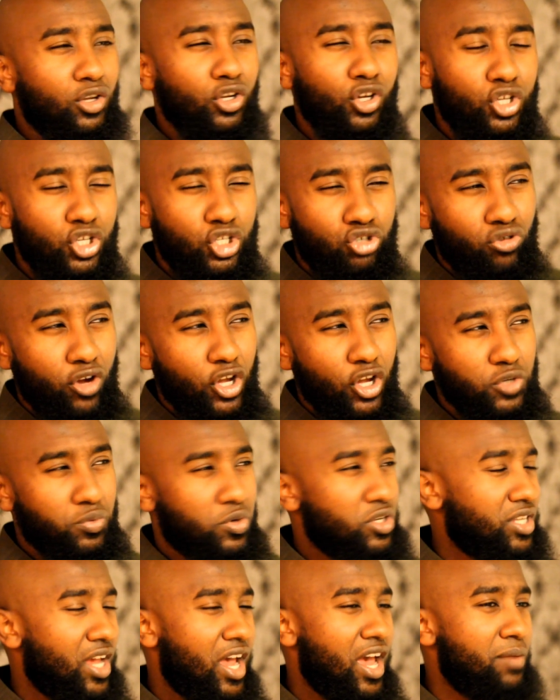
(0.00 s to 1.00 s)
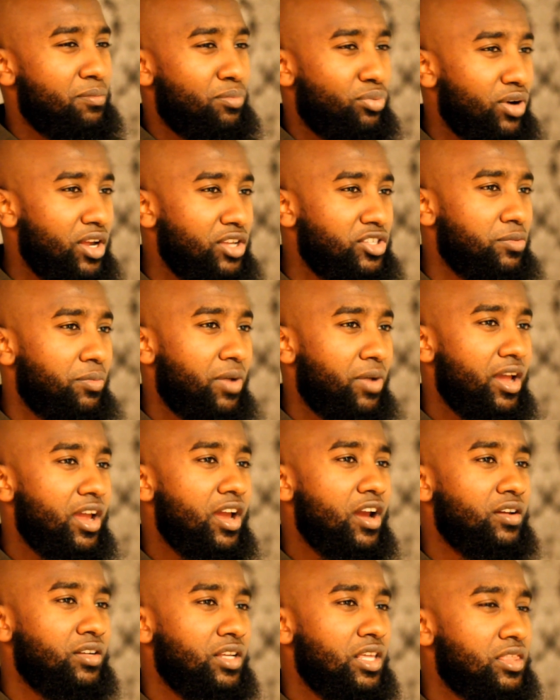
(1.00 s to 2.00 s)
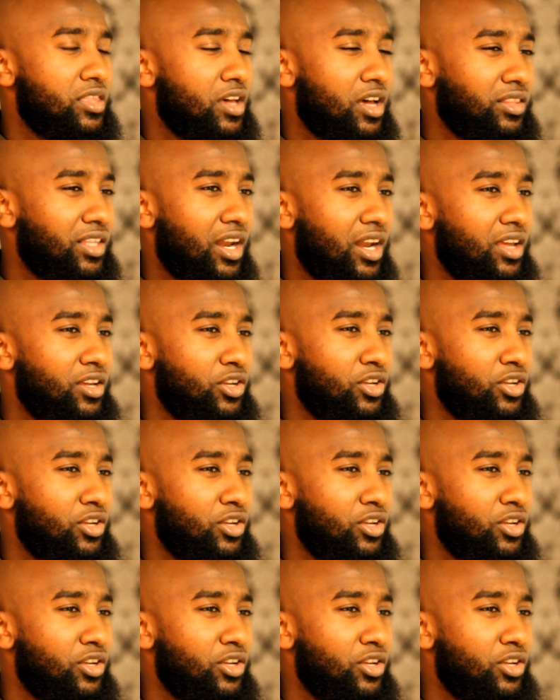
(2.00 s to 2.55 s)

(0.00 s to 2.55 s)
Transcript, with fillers: looked strange because I had braids in my hair and they thought that,